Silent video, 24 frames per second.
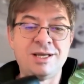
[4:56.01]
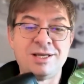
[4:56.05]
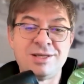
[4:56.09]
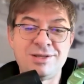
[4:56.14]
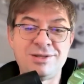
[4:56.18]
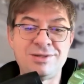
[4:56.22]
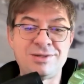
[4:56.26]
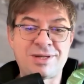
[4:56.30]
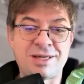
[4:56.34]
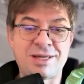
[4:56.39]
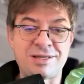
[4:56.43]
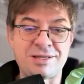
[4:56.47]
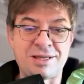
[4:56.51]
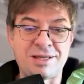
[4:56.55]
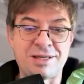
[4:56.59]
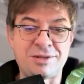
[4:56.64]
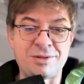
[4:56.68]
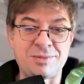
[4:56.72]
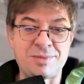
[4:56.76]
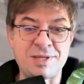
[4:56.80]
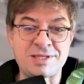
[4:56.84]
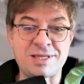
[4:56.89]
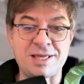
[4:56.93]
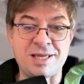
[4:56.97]
you can get a
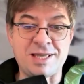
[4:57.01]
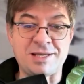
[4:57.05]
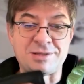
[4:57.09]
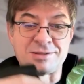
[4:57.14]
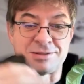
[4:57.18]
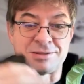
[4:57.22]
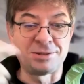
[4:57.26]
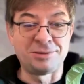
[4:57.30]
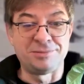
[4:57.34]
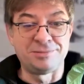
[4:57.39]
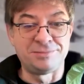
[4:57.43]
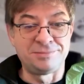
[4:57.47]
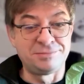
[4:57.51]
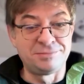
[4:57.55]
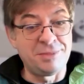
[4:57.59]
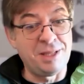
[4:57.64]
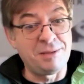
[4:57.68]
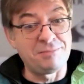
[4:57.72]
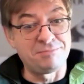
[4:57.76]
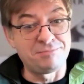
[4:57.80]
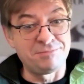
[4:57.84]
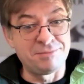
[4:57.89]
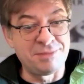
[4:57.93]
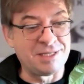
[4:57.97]
bad scan. So
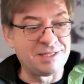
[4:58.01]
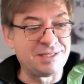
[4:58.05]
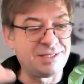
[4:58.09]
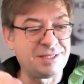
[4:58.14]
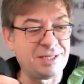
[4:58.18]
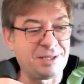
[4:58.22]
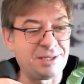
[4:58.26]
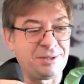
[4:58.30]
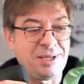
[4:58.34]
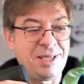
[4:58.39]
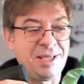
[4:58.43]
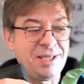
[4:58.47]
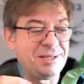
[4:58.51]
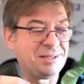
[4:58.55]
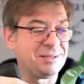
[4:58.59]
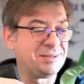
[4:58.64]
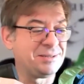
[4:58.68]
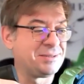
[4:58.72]
let's start again.